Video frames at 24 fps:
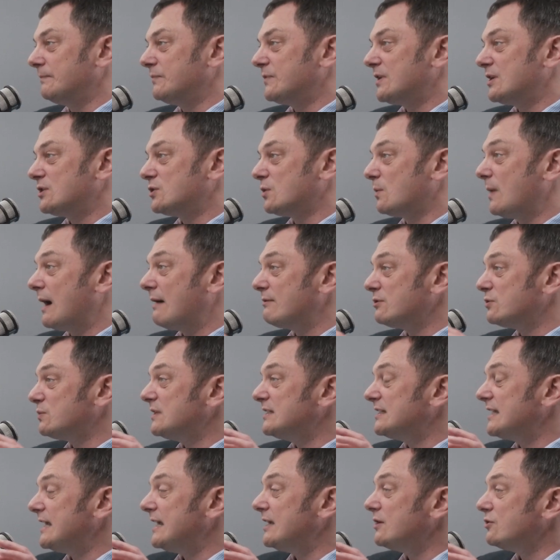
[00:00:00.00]
So whereas we
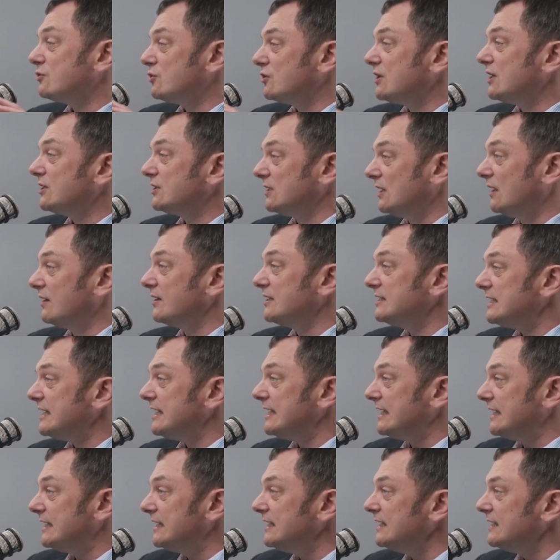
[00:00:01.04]
see in traditional IT,
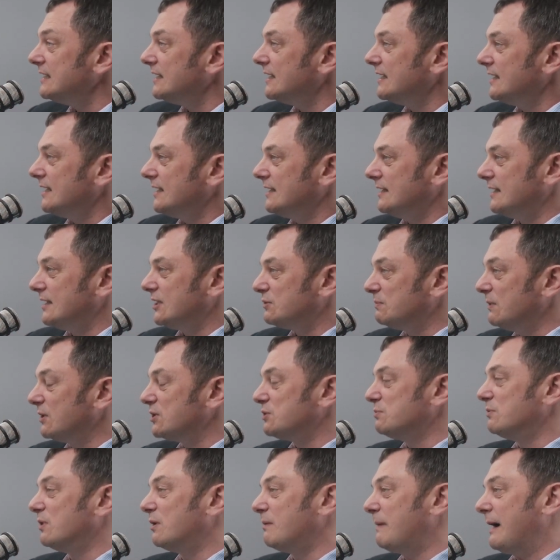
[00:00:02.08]
it's
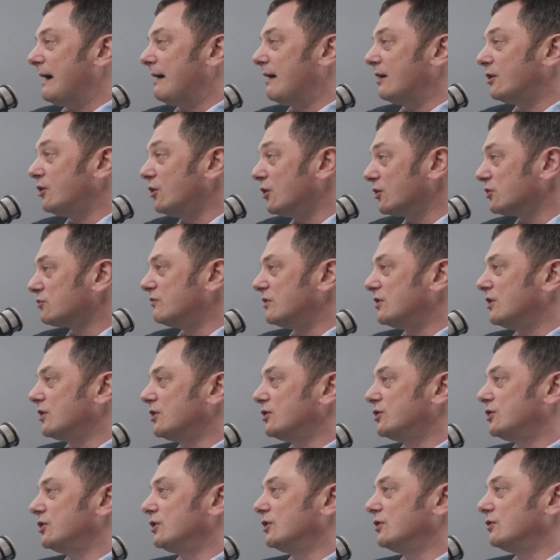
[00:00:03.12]
much more about a cost
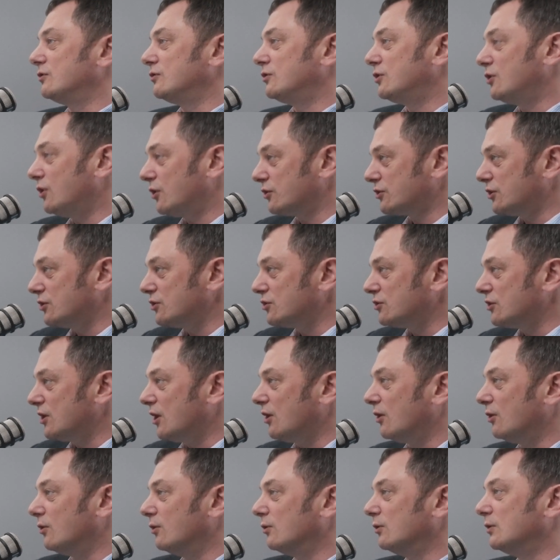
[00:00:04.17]
reduction, cost
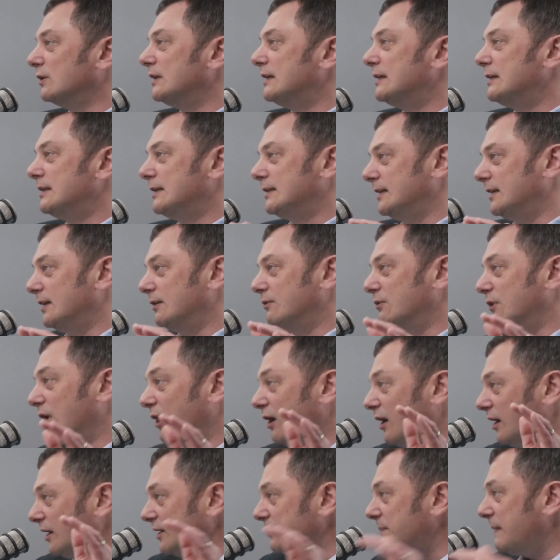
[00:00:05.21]
control, you know,
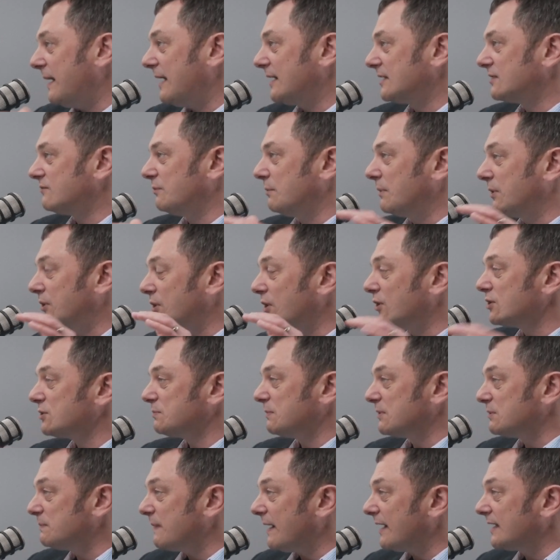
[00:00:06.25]
glide paths from a cost
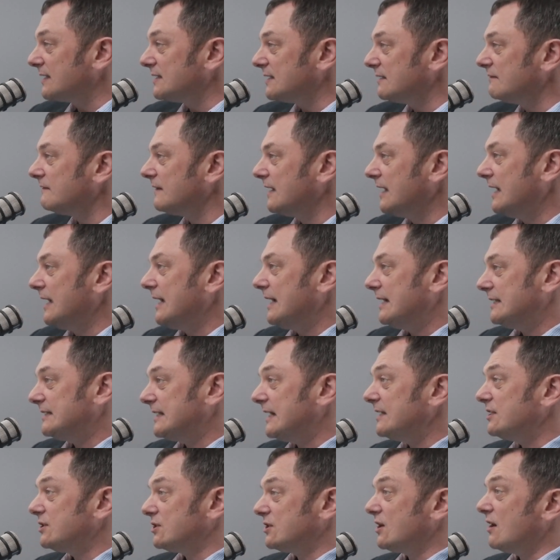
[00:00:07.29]
perspective.
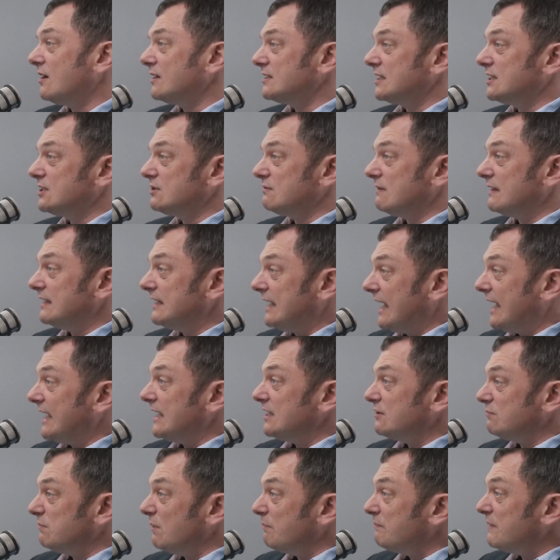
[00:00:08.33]
Data scientists are
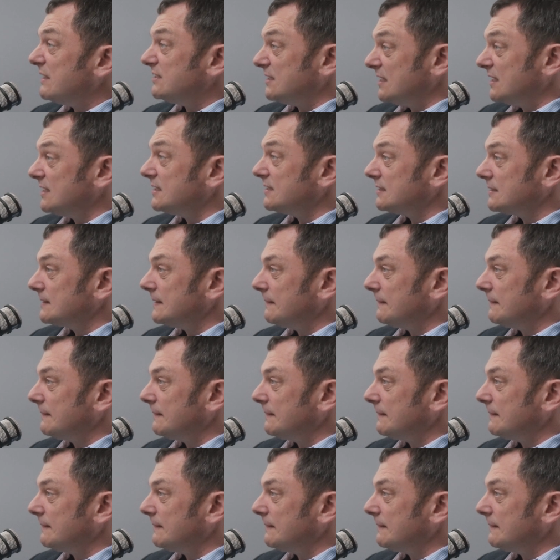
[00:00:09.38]
engaged with business.